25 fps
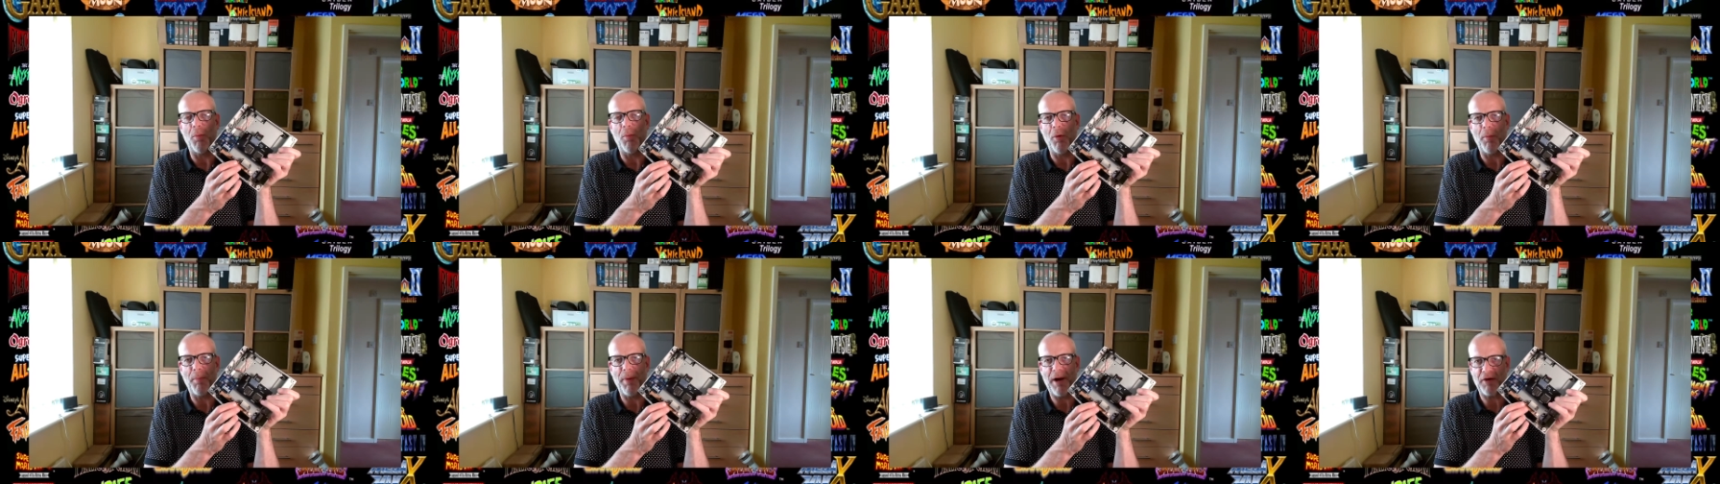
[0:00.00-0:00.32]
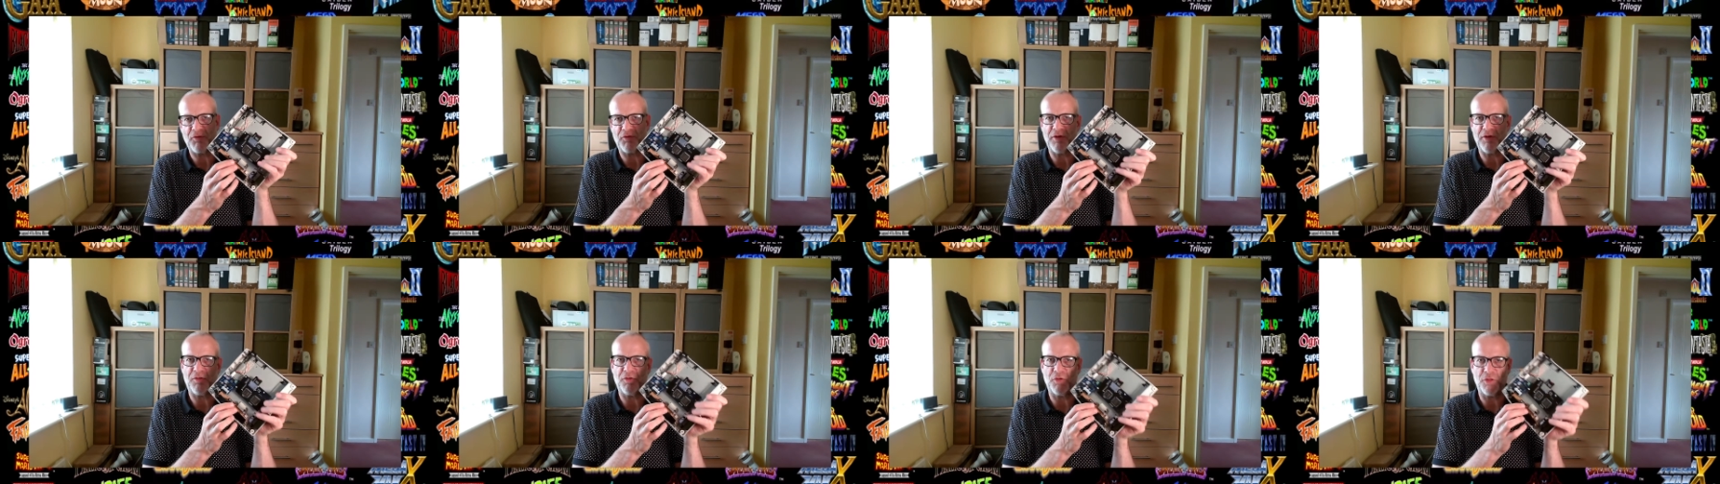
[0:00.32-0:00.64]

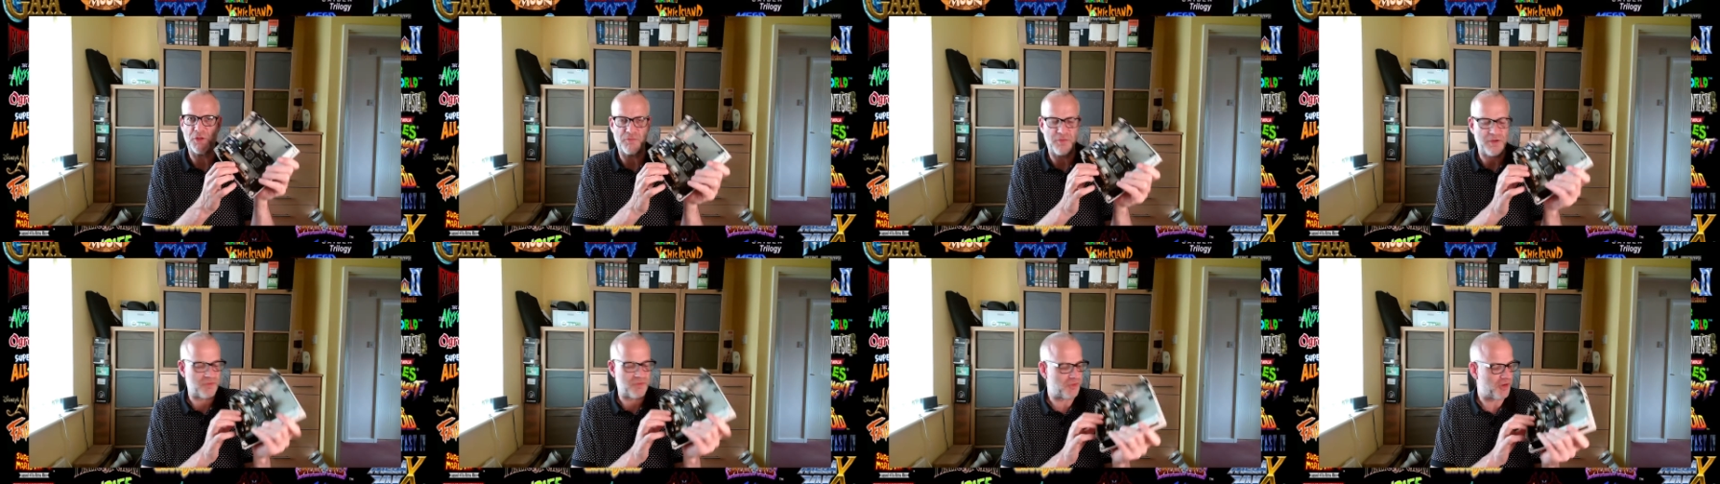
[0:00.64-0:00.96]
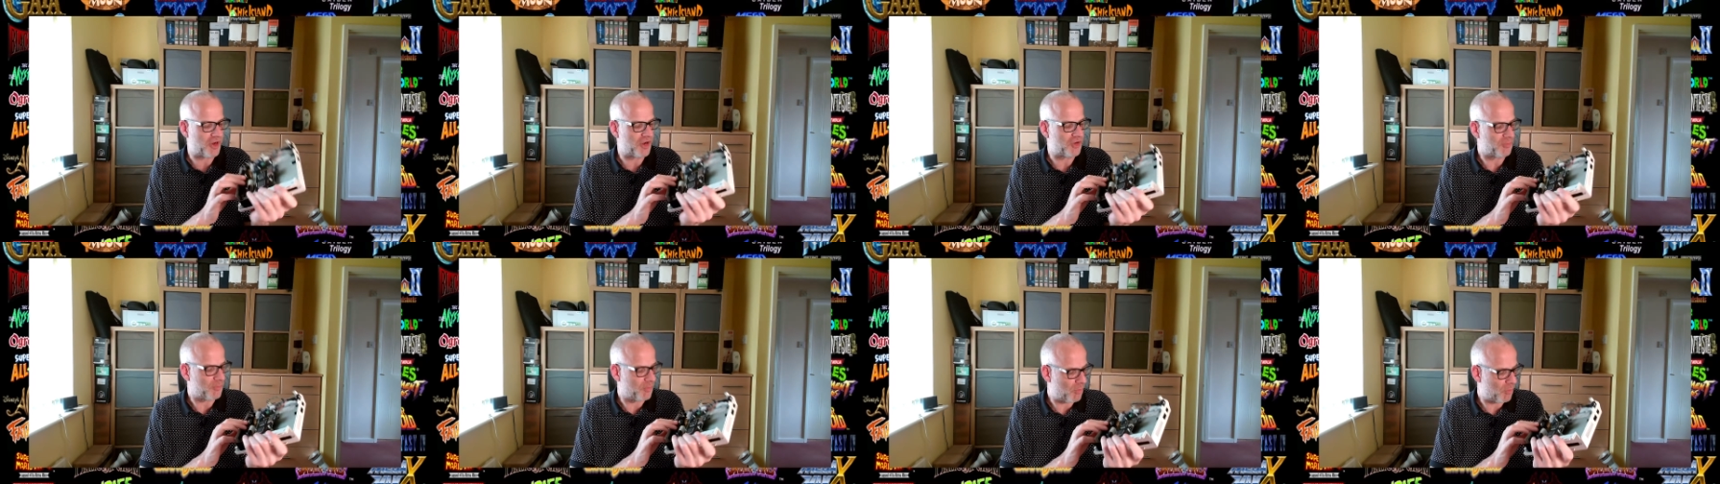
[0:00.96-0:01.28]
battery. Took the
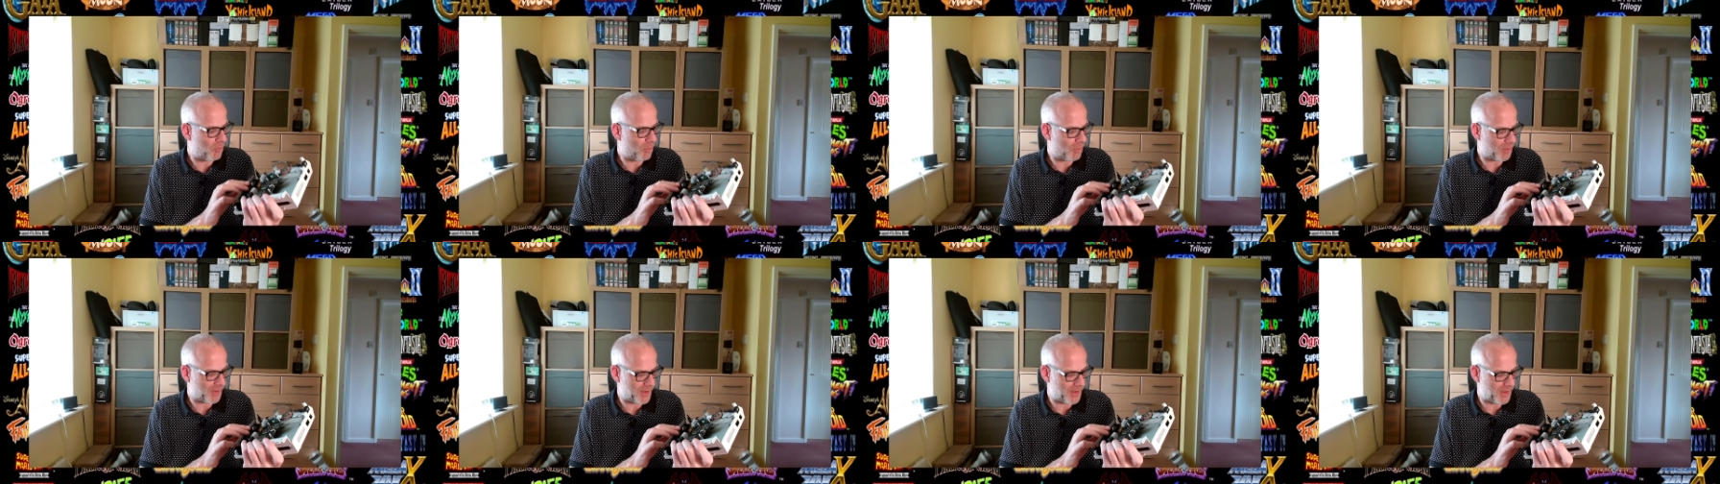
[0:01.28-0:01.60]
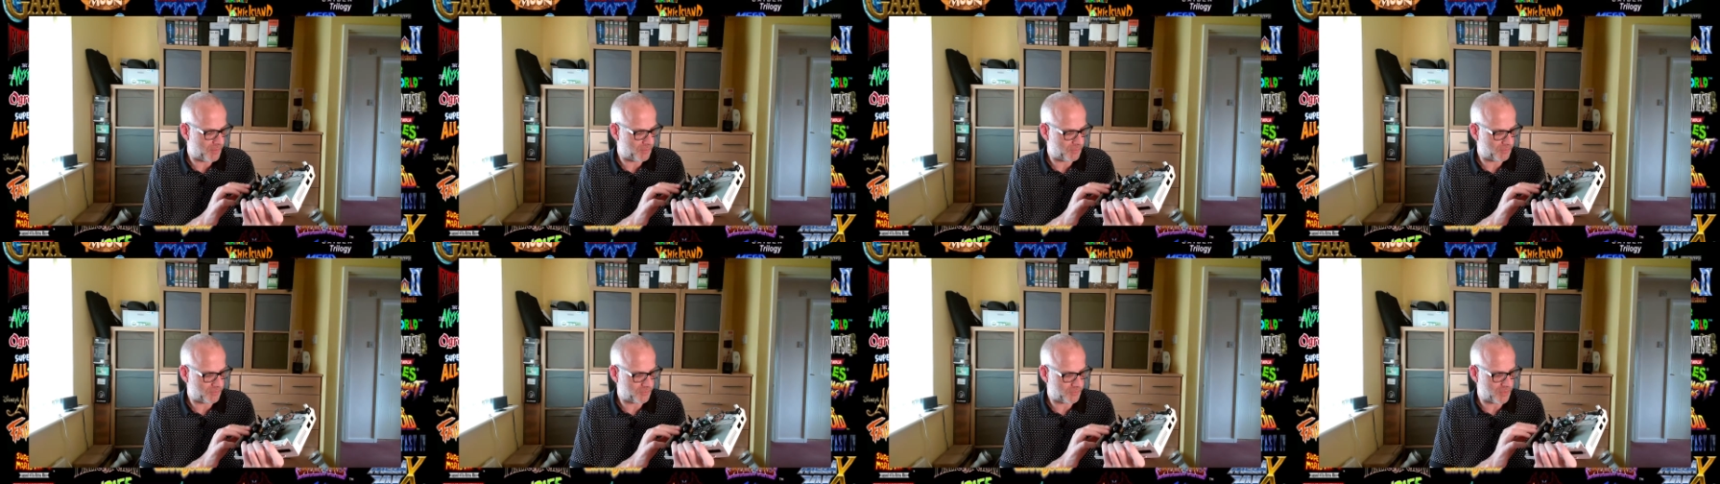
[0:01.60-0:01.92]
rechargeable one
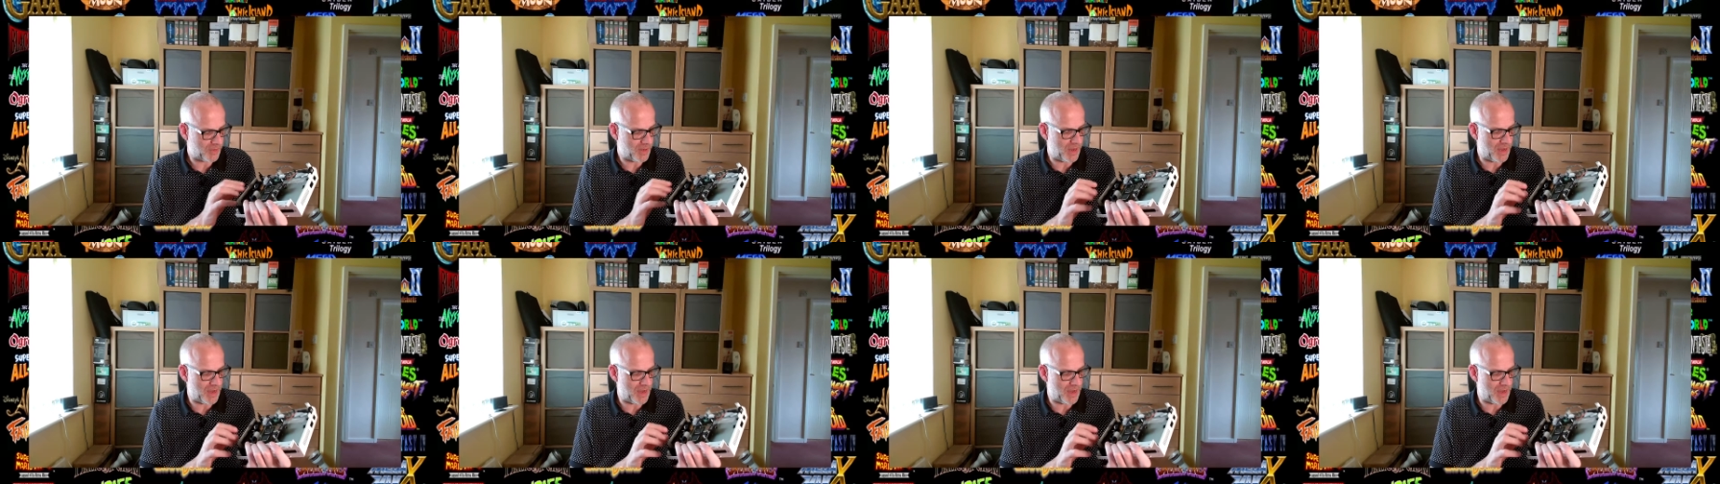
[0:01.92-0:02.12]
out